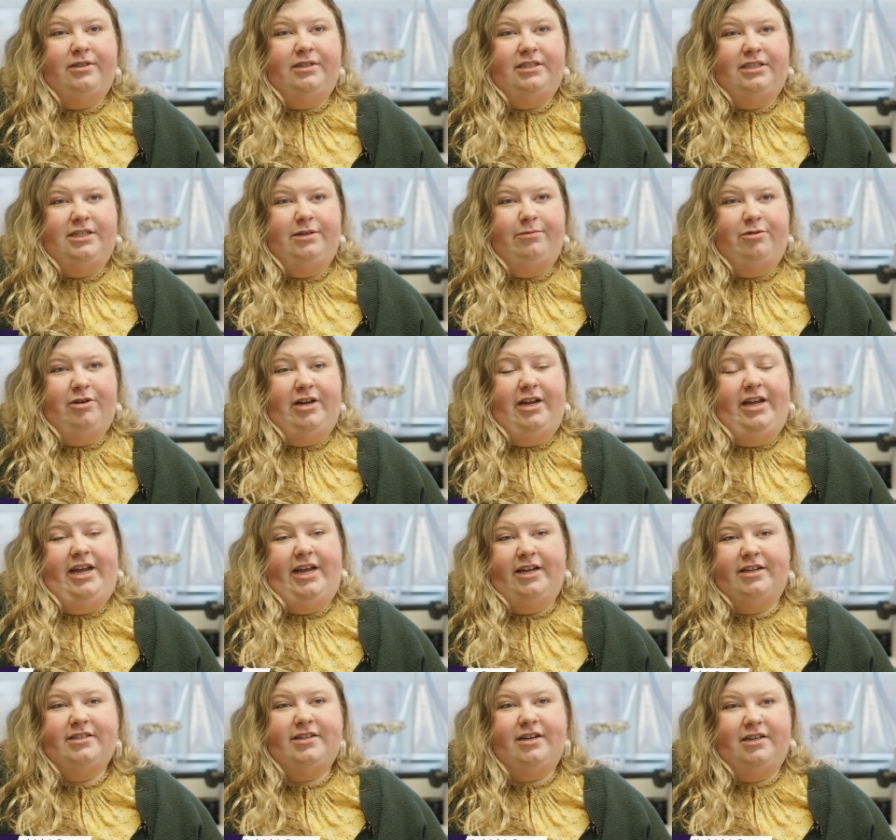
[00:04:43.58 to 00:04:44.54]
is to bring
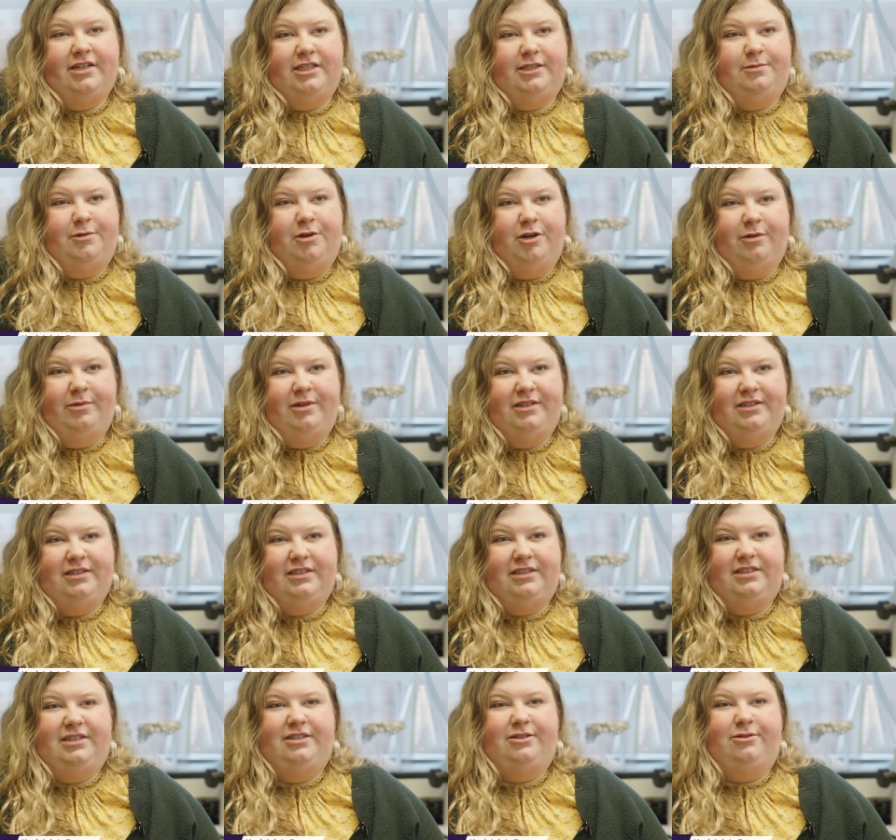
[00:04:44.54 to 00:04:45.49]
hands-on
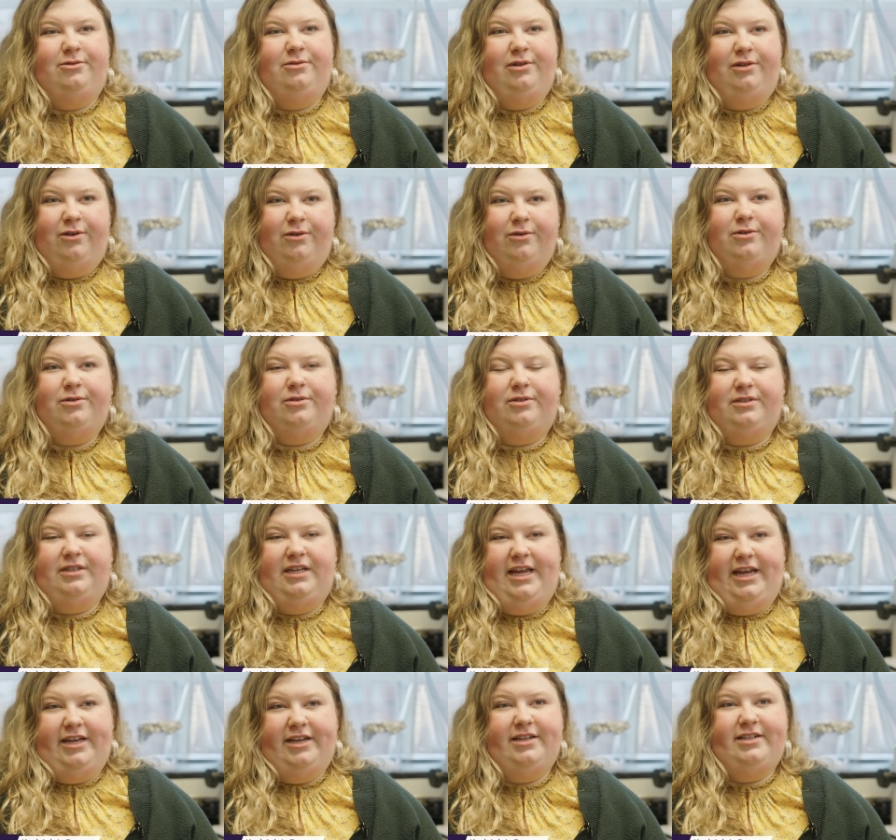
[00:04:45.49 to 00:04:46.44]
experiments to local
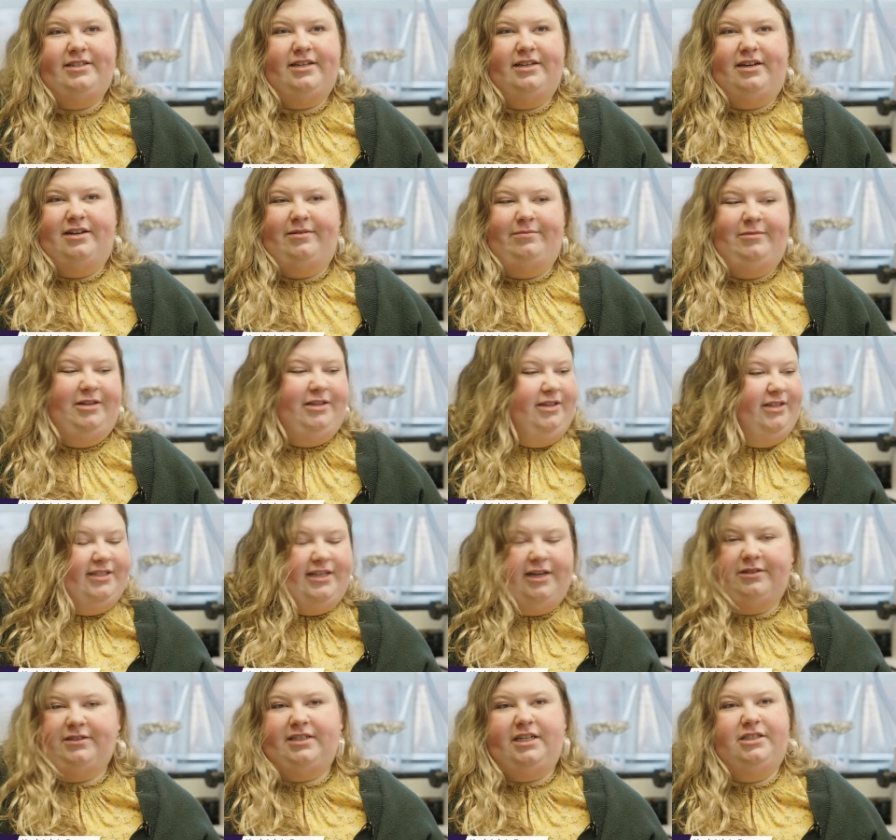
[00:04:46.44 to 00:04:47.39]
kids um, in the
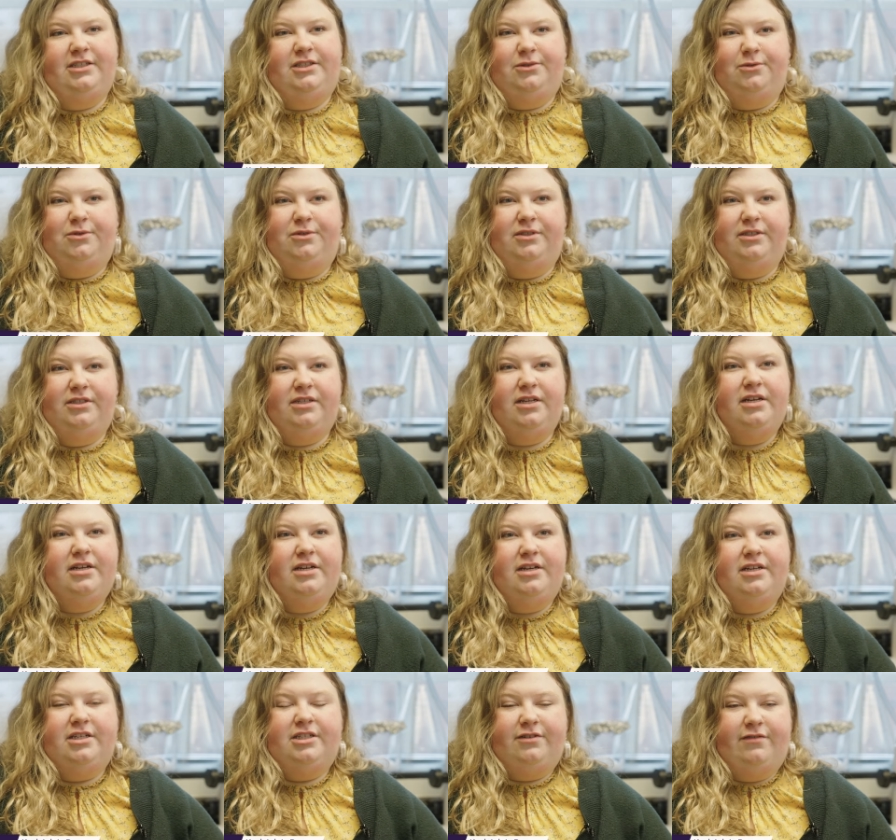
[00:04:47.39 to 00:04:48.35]
Southside schools
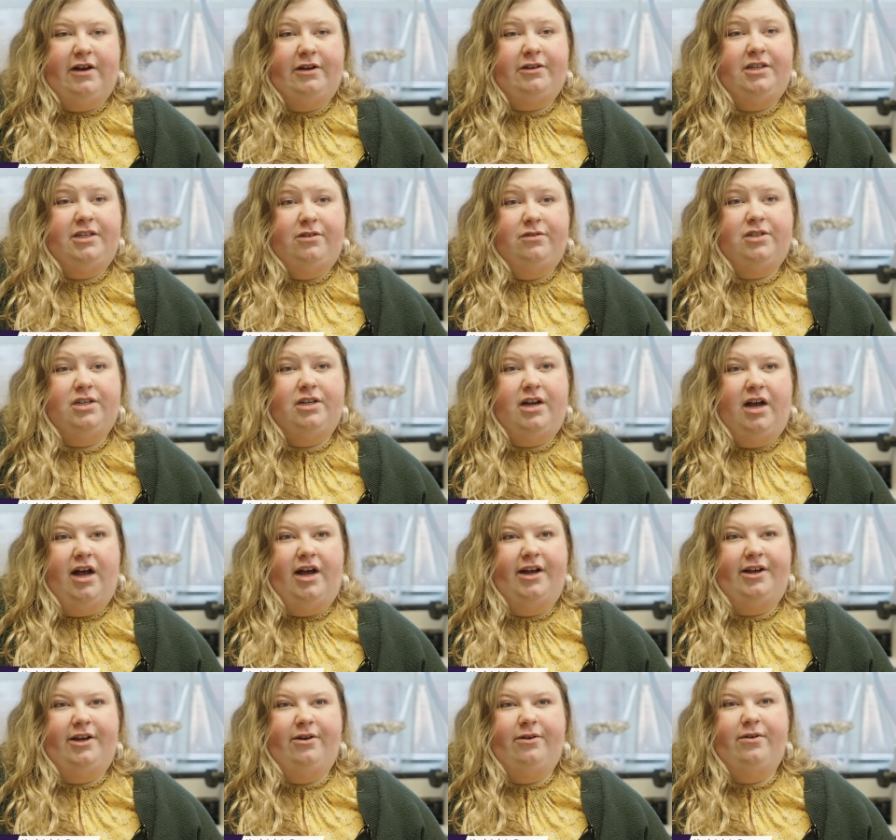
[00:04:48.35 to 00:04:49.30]
surrounding you
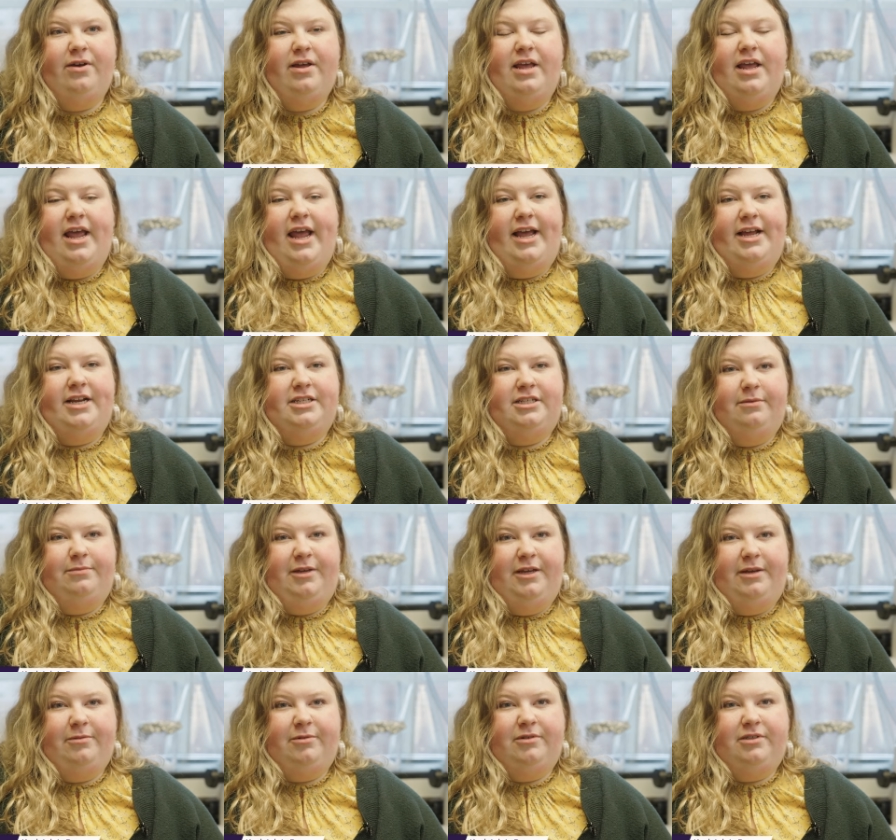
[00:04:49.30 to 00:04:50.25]
Chicago and to
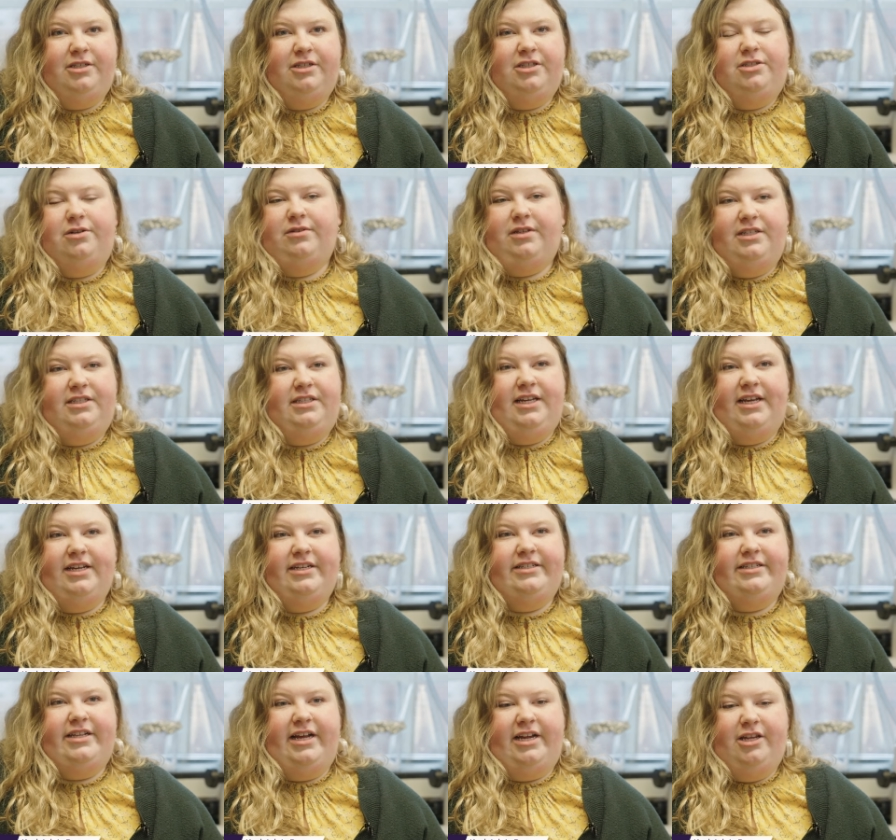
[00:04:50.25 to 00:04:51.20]
be able to show these
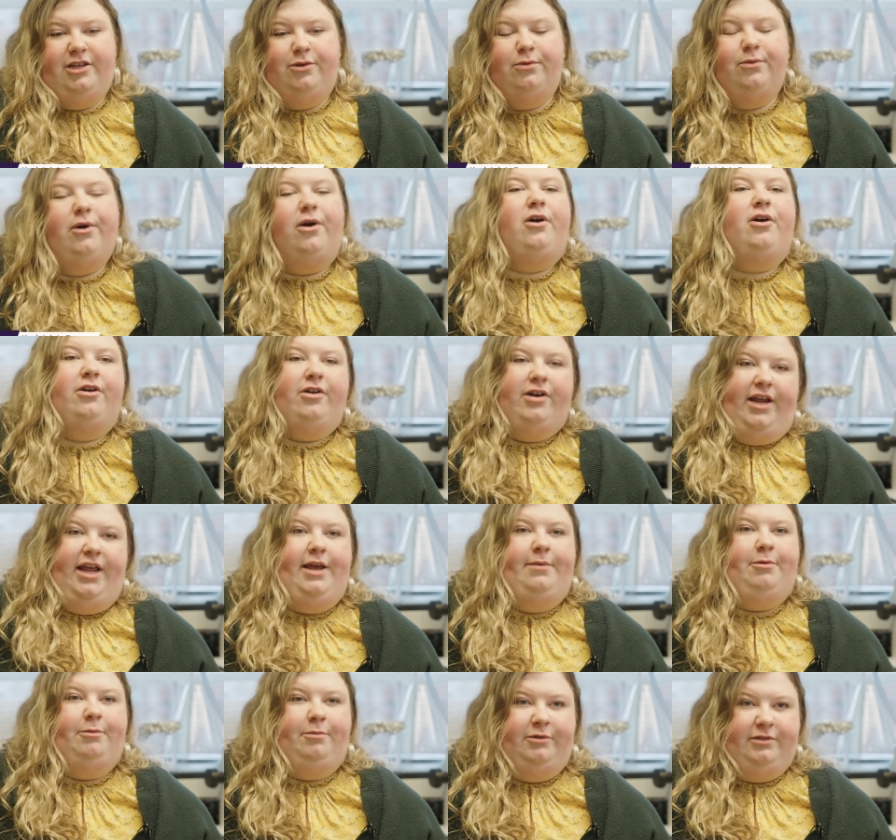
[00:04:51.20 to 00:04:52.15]
kids that you are a
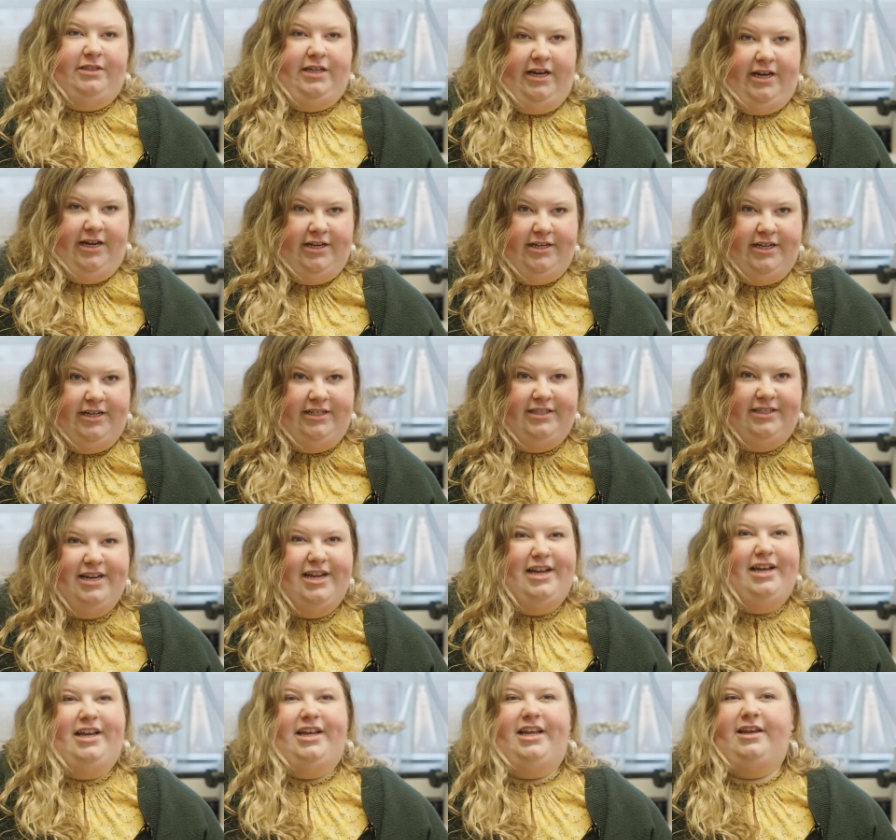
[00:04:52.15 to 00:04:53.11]
capable scientist.
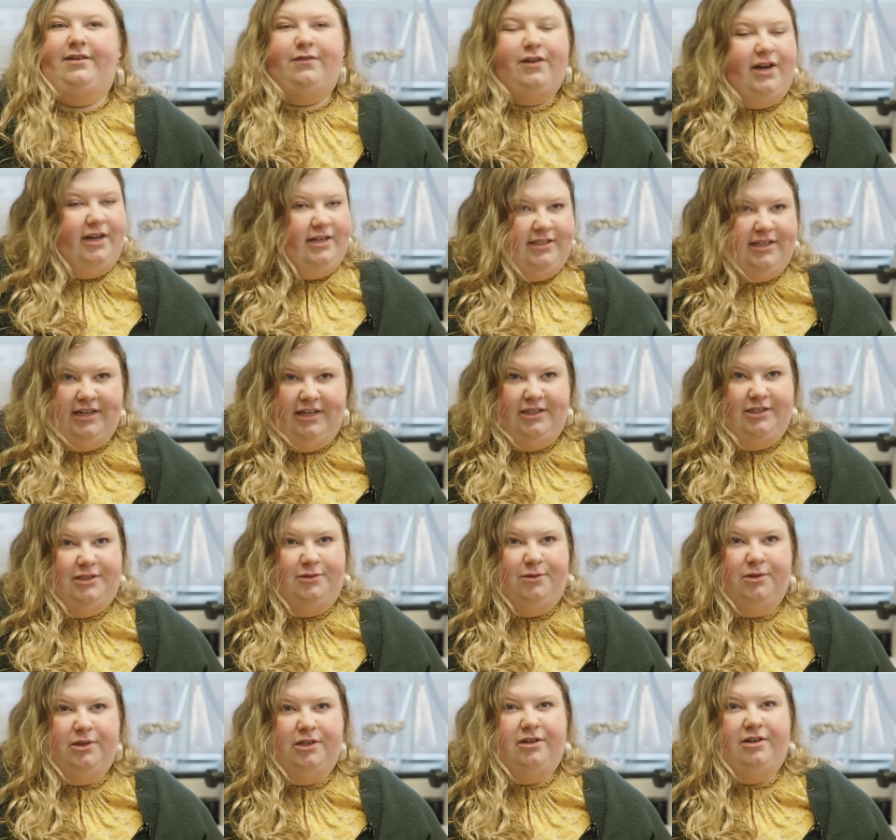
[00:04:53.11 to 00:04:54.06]
Even as a high
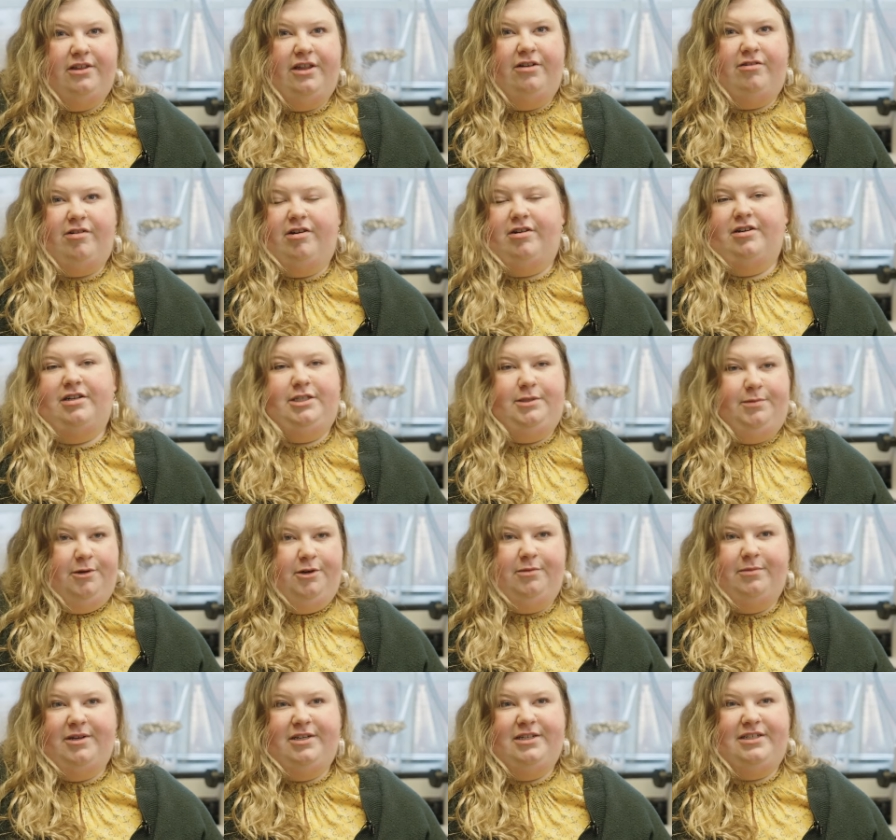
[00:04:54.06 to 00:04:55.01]
schooler, there are
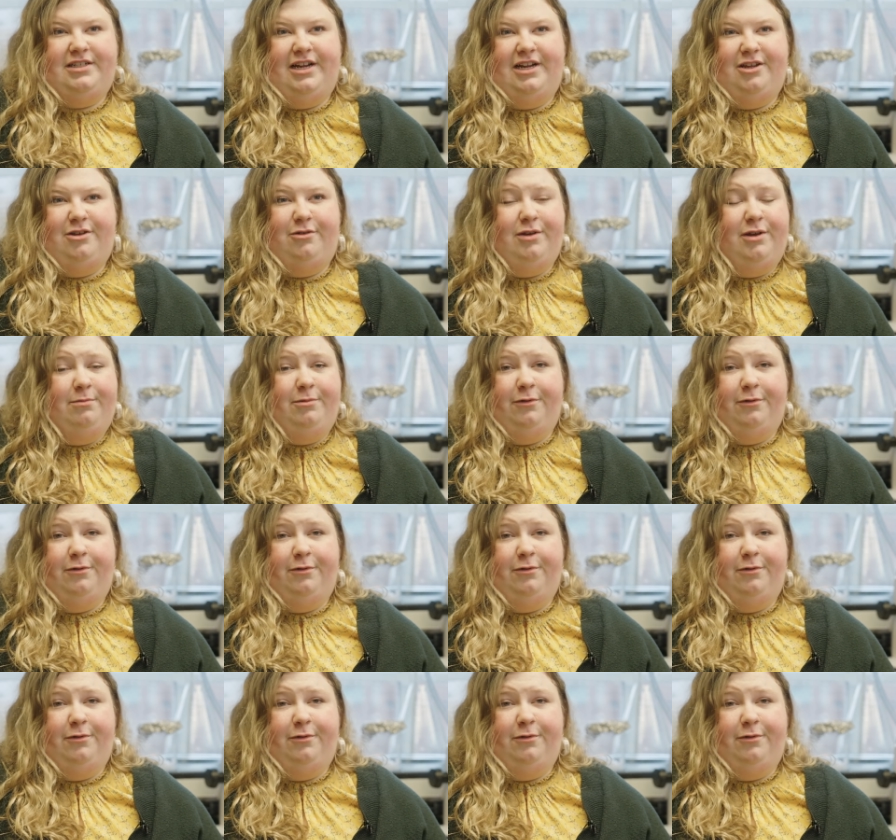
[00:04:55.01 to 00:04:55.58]
experiments that you can